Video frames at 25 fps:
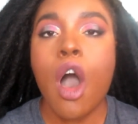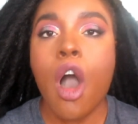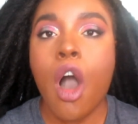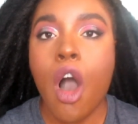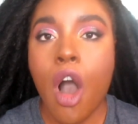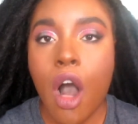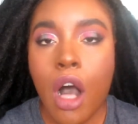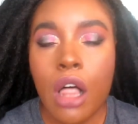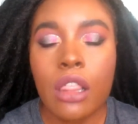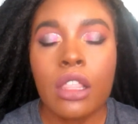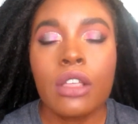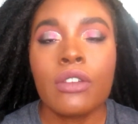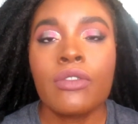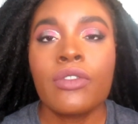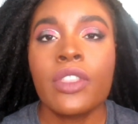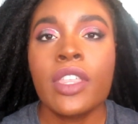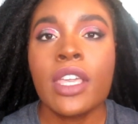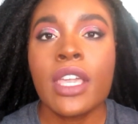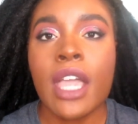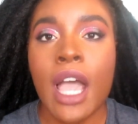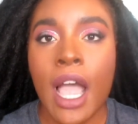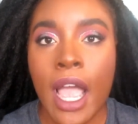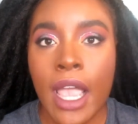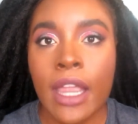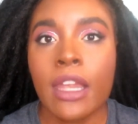all of
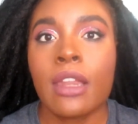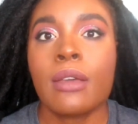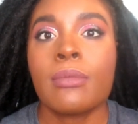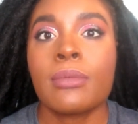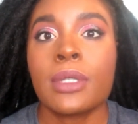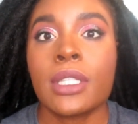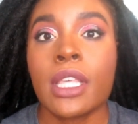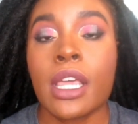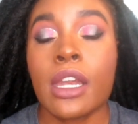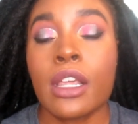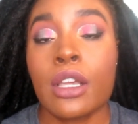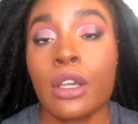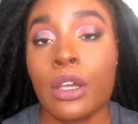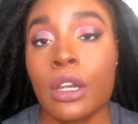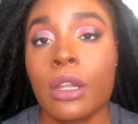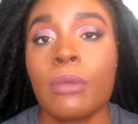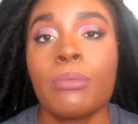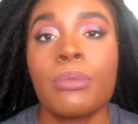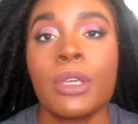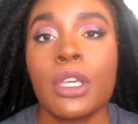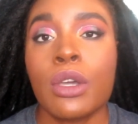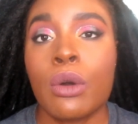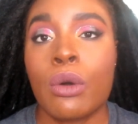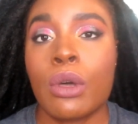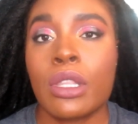the items that are going to
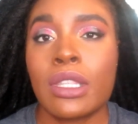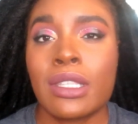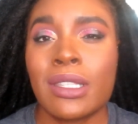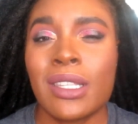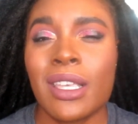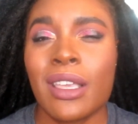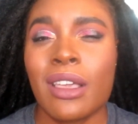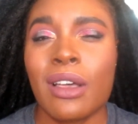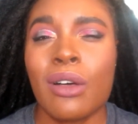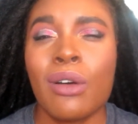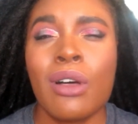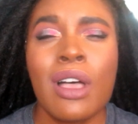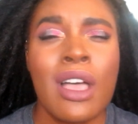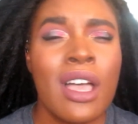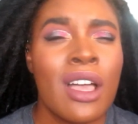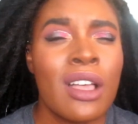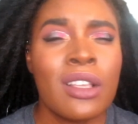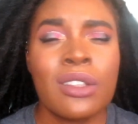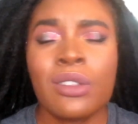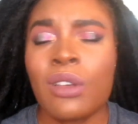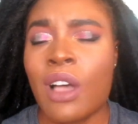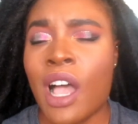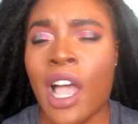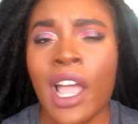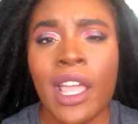be on sale.
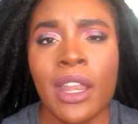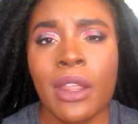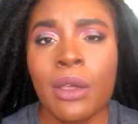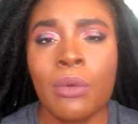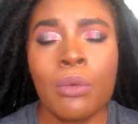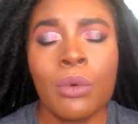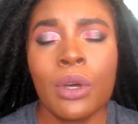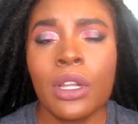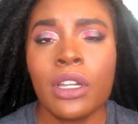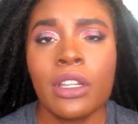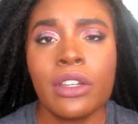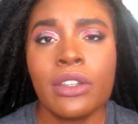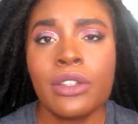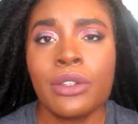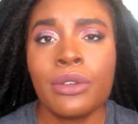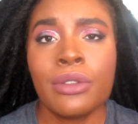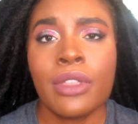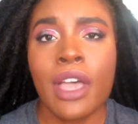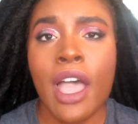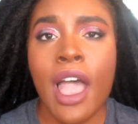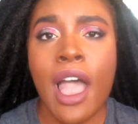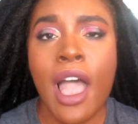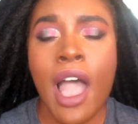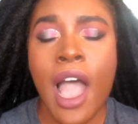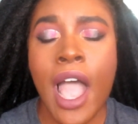So I didn't want to do
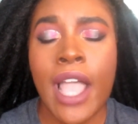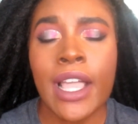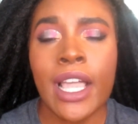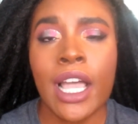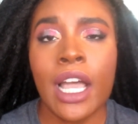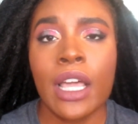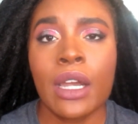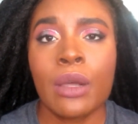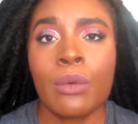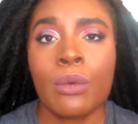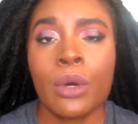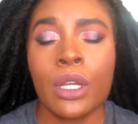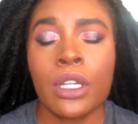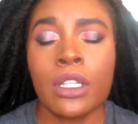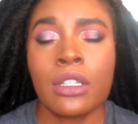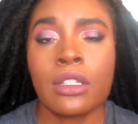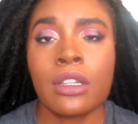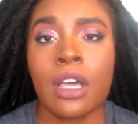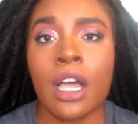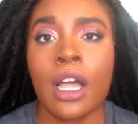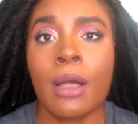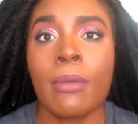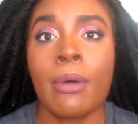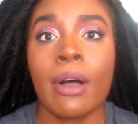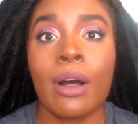that. I kind of wanted to
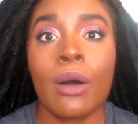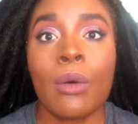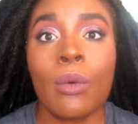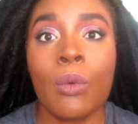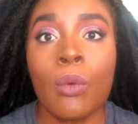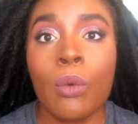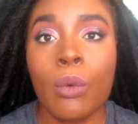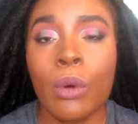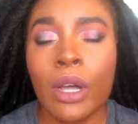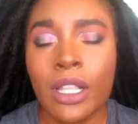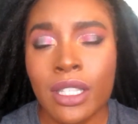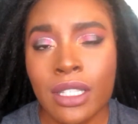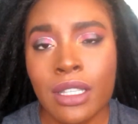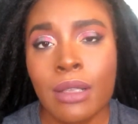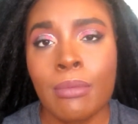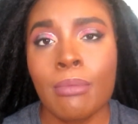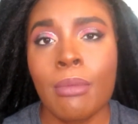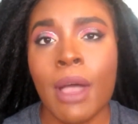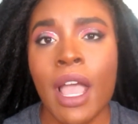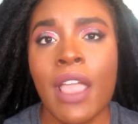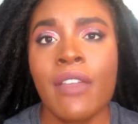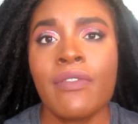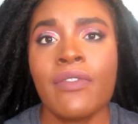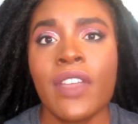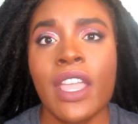talk about what's in
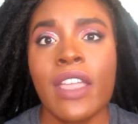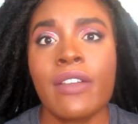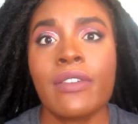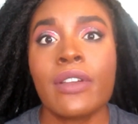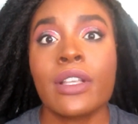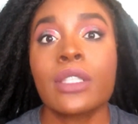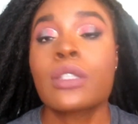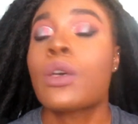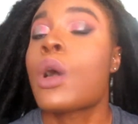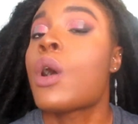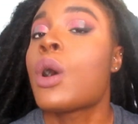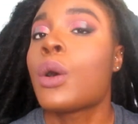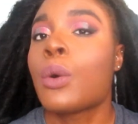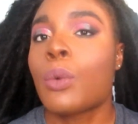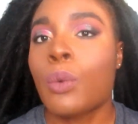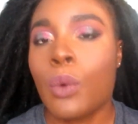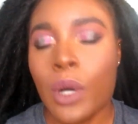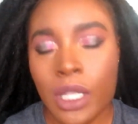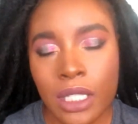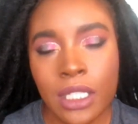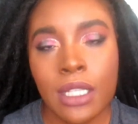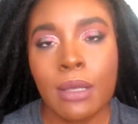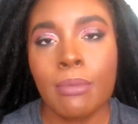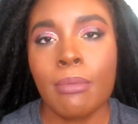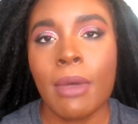my favorites,
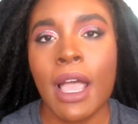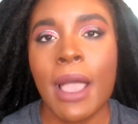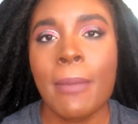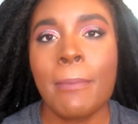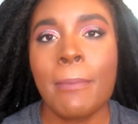what's in my